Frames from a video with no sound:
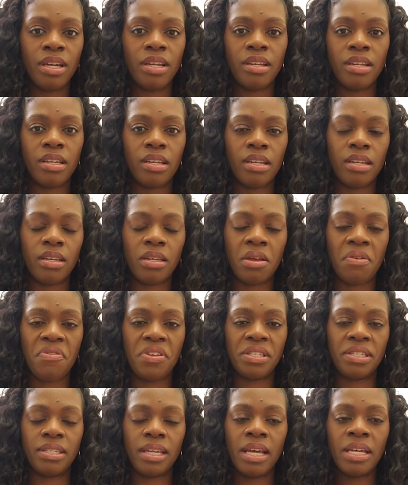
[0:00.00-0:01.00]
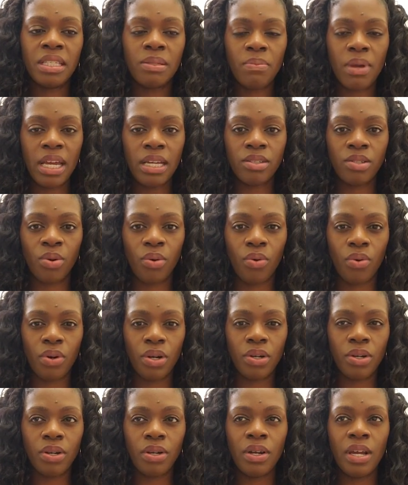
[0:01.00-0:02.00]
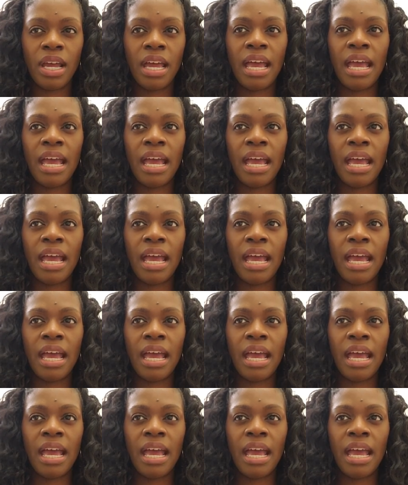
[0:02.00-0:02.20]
and if it says made to order,